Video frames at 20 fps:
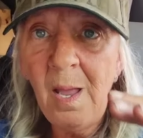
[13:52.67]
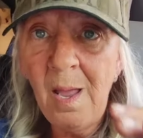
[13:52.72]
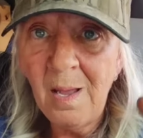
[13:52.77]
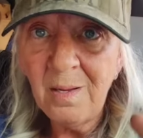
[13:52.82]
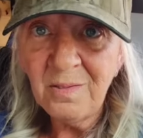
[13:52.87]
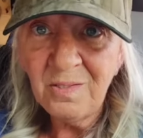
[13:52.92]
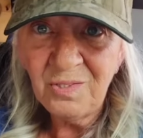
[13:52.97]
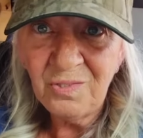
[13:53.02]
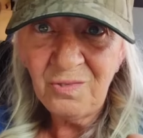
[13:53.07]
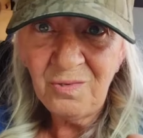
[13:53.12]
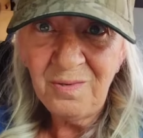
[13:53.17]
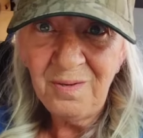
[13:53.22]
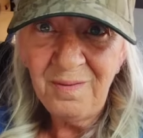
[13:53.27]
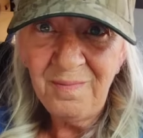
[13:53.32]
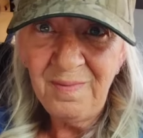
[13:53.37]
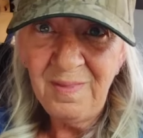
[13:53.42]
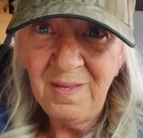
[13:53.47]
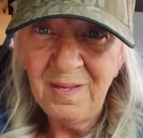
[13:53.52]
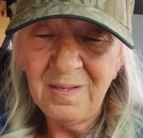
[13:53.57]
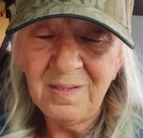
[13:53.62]
extra
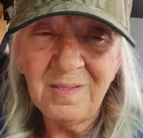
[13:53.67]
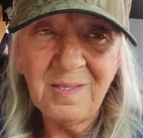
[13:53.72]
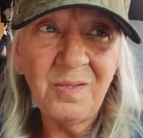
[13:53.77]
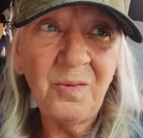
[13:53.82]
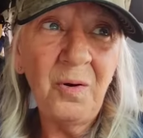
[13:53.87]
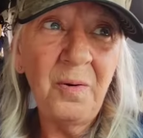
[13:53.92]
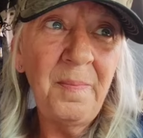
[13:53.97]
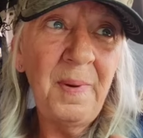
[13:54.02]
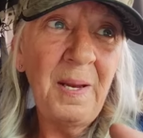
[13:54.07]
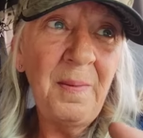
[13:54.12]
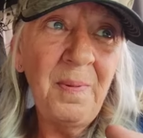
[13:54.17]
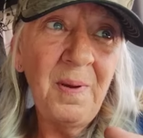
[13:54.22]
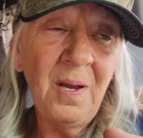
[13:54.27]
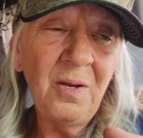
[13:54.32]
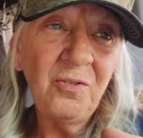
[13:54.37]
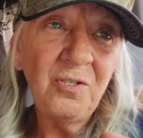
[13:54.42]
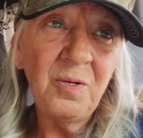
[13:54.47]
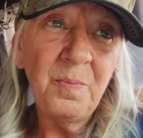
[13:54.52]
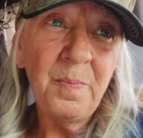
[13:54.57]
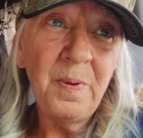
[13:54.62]
of this, or maybe
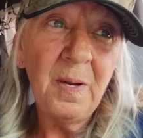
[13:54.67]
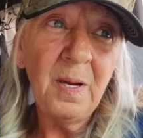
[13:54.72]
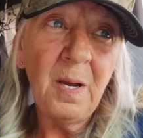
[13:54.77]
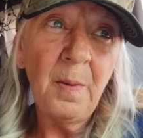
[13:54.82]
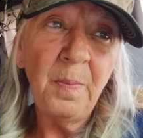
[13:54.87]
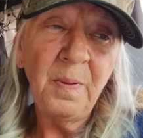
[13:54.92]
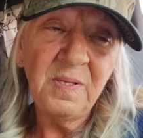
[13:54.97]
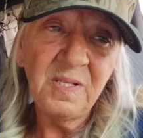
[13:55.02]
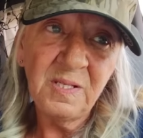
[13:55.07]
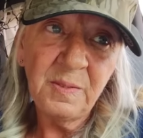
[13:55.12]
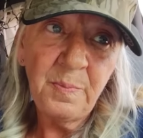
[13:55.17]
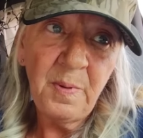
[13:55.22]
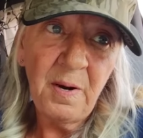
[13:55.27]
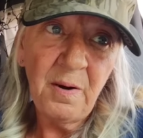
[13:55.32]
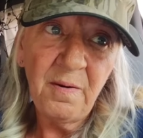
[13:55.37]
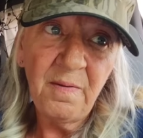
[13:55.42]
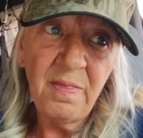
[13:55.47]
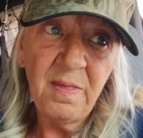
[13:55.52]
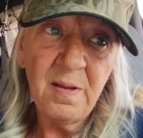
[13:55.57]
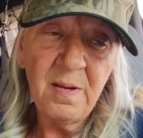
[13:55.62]
I should pick up a
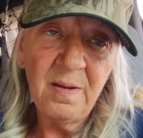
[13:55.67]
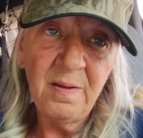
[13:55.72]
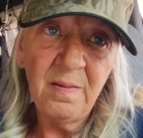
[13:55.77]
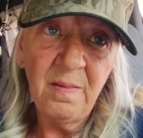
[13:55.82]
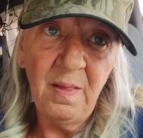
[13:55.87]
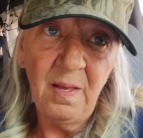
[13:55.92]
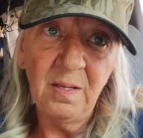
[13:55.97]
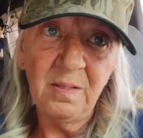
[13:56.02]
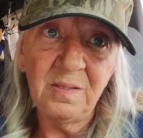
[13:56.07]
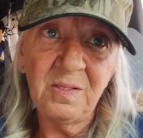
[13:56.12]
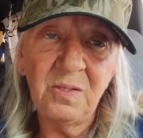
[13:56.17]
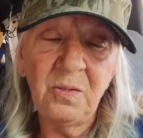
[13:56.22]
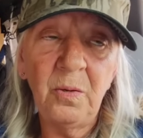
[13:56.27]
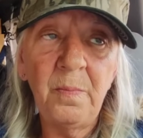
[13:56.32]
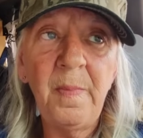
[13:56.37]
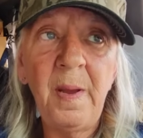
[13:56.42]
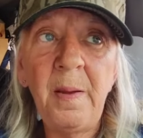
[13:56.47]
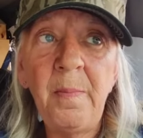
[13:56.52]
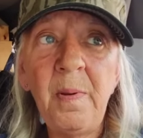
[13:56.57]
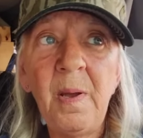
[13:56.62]
spare thing of this, or
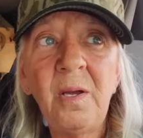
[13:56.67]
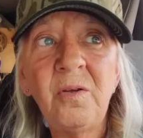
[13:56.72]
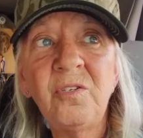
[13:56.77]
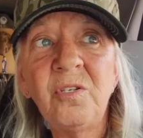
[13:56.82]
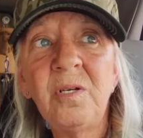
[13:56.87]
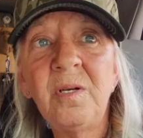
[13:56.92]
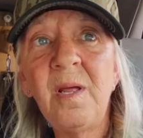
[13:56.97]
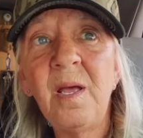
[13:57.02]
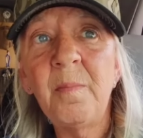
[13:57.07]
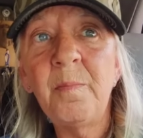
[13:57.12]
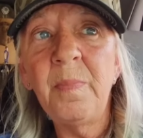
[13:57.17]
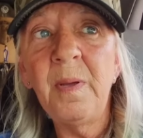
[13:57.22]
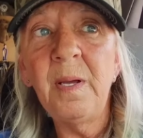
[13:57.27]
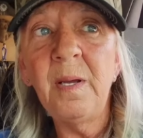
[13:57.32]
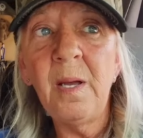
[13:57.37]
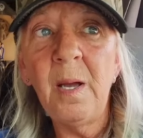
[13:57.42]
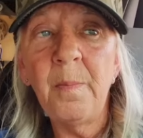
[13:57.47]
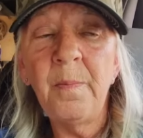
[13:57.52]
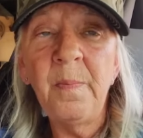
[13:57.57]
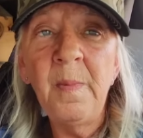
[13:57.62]
maybe I should
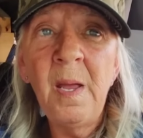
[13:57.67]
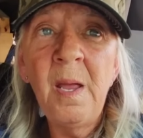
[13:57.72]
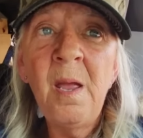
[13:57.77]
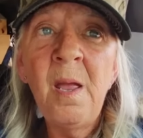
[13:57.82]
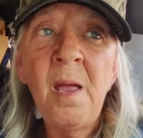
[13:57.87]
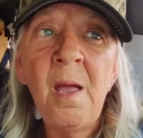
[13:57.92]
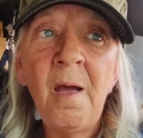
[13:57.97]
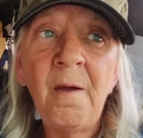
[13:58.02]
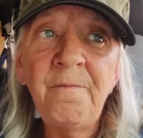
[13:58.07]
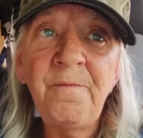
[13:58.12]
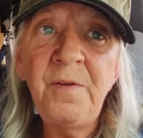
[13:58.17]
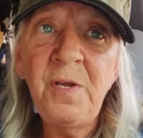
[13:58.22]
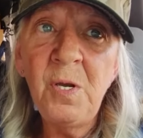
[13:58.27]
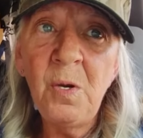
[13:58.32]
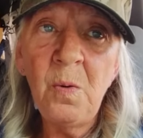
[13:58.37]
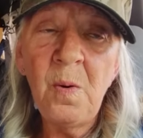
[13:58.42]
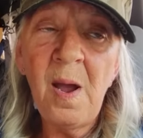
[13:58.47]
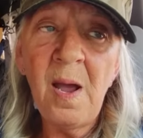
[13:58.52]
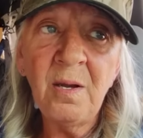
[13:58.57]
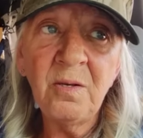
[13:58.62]
pick up a
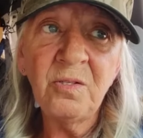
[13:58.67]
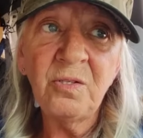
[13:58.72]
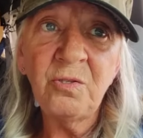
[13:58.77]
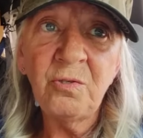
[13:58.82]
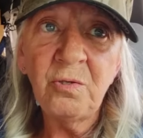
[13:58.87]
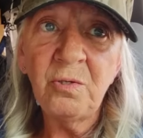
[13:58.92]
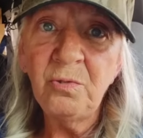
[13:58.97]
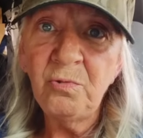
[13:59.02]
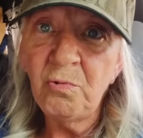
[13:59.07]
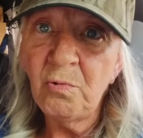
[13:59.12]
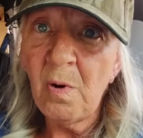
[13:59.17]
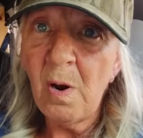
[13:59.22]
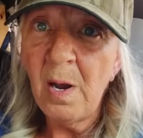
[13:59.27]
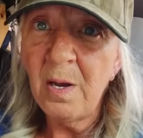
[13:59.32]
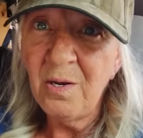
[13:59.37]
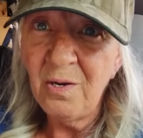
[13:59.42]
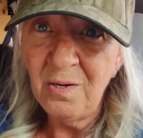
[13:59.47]
few extra dry